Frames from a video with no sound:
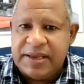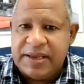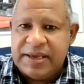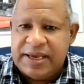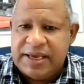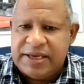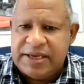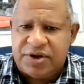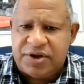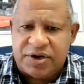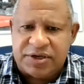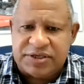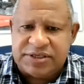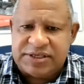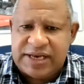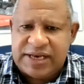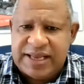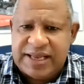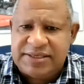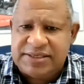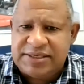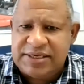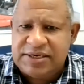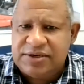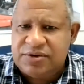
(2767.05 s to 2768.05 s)
It
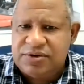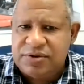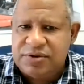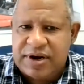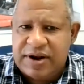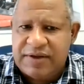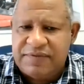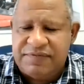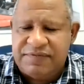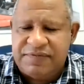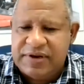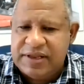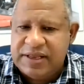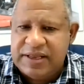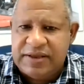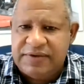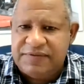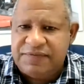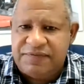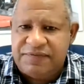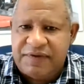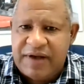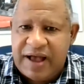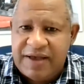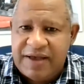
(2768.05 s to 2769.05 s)
translates into roughly
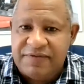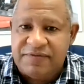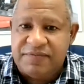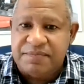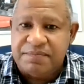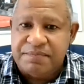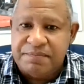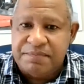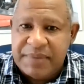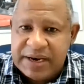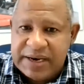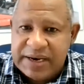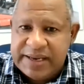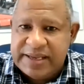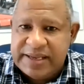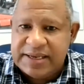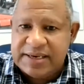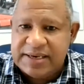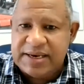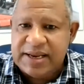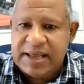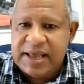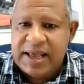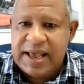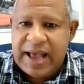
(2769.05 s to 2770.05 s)
5
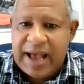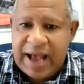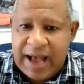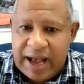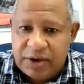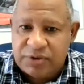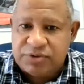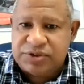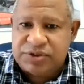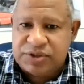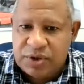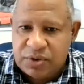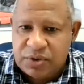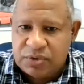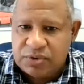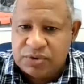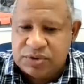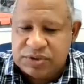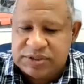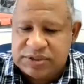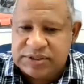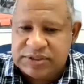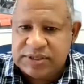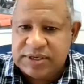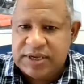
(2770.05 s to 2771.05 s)
million
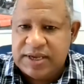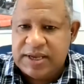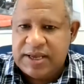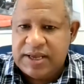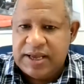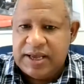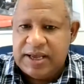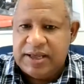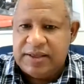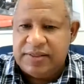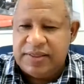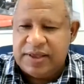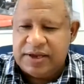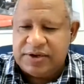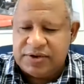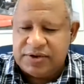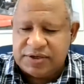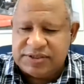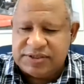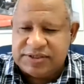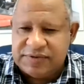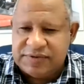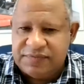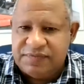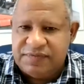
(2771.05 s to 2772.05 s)
households that are
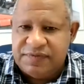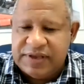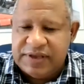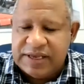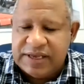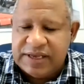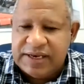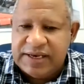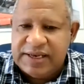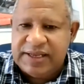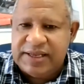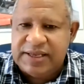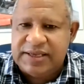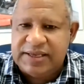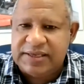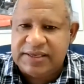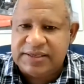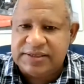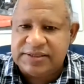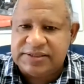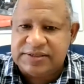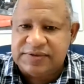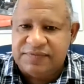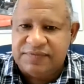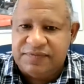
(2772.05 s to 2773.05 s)
severely
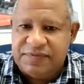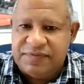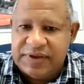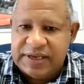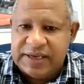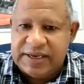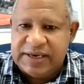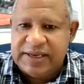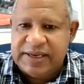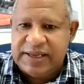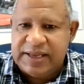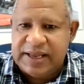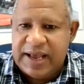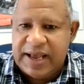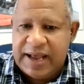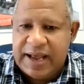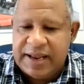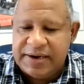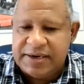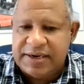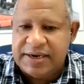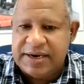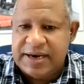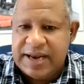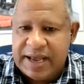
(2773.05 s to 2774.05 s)

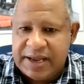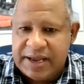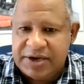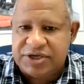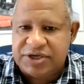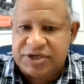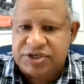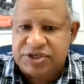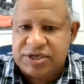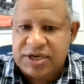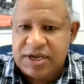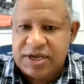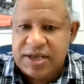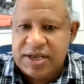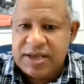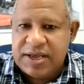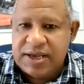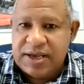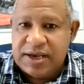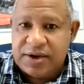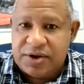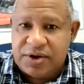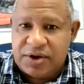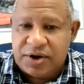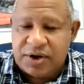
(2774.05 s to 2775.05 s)
undernourished
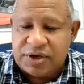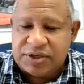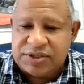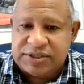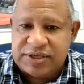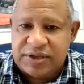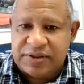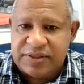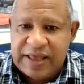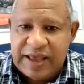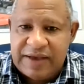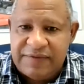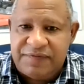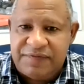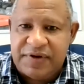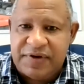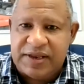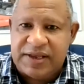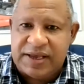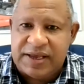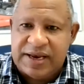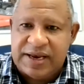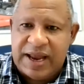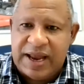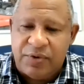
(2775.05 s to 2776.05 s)
across South
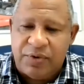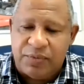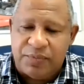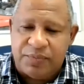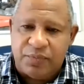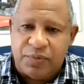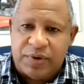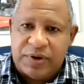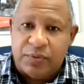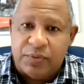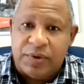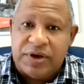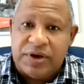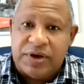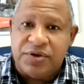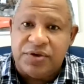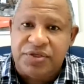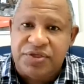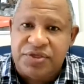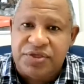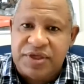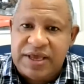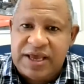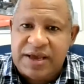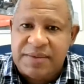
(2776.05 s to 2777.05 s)
Africa. Now, when you
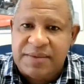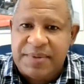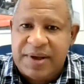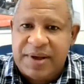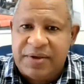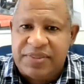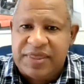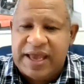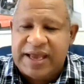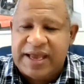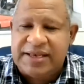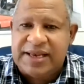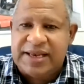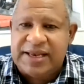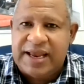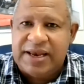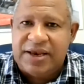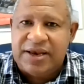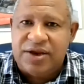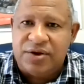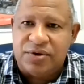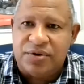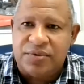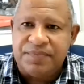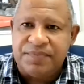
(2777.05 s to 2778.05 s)
think about that and
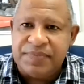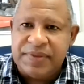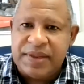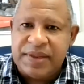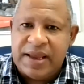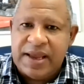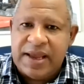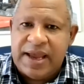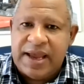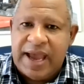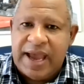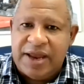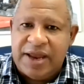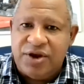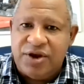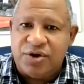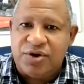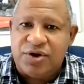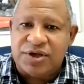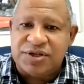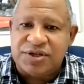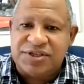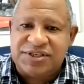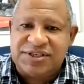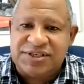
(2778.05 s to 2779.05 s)
you
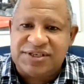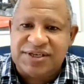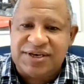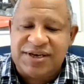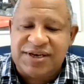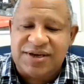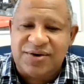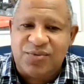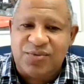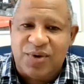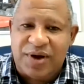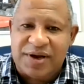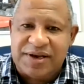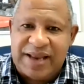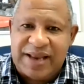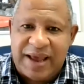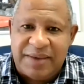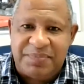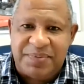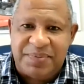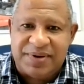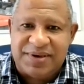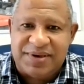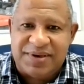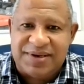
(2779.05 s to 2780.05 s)
consider what
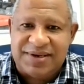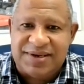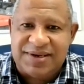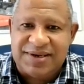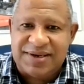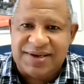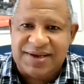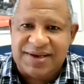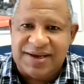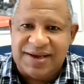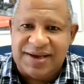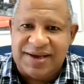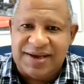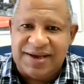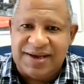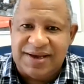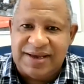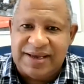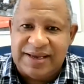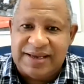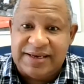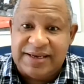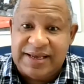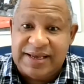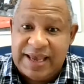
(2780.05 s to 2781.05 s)
happened
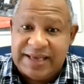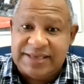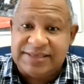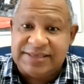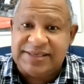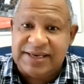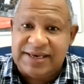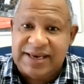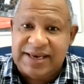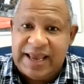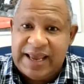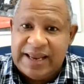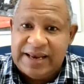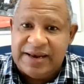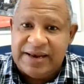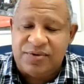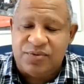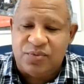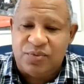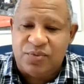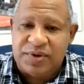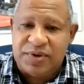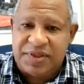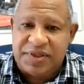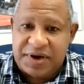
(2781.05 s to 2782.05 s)
in KZN
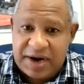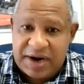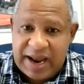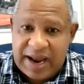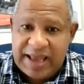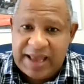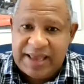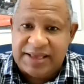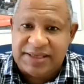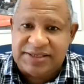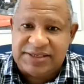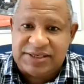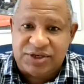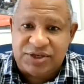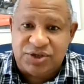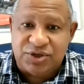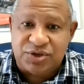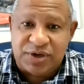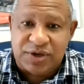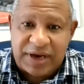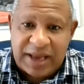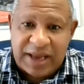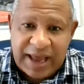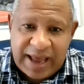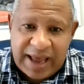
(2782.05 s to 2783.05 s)
with the riots in
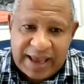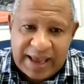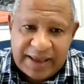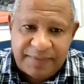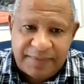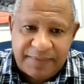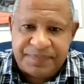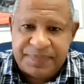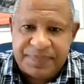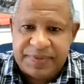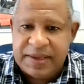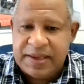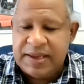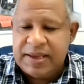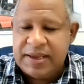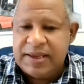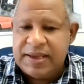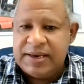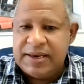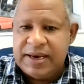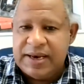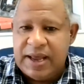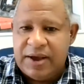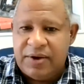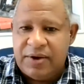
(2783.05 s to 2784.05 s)
July.
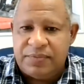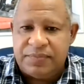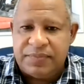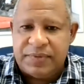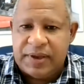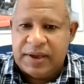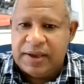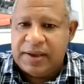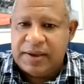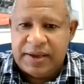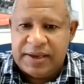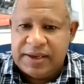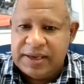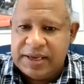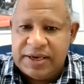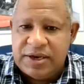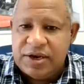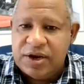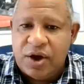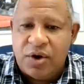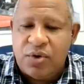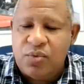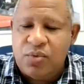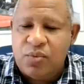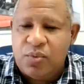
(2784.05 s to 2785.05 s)
Now, in
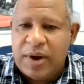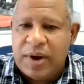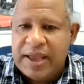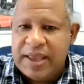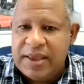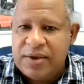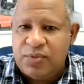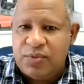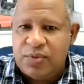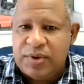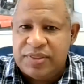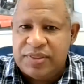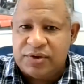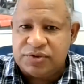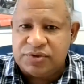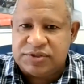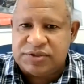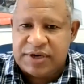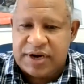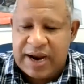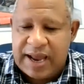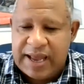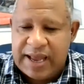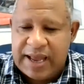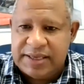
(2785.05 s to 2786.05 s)
no way were those
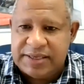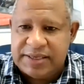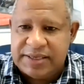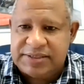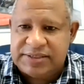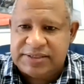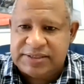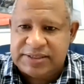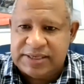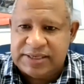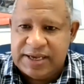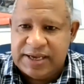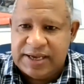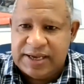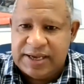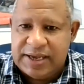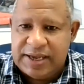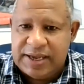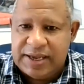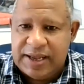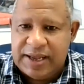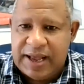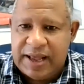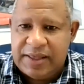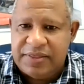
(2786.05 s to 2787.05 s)
riots
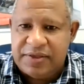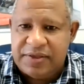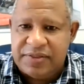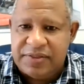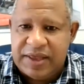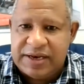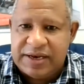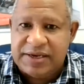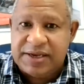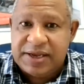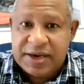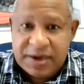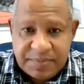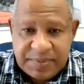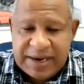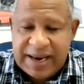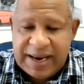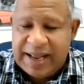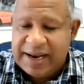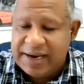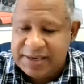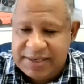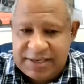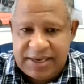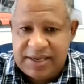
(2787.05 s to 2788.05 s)
other than
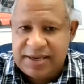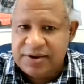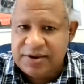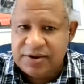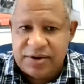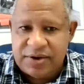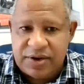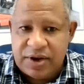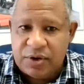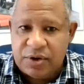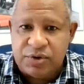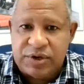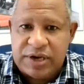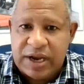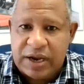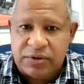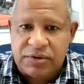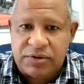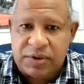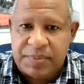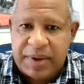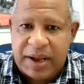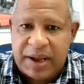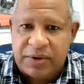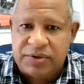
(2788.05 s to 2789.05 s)
criminality, no doubt
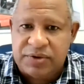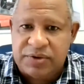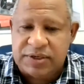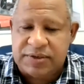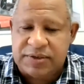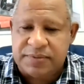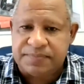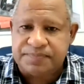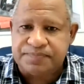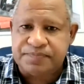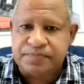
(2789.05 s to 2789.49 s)
about it.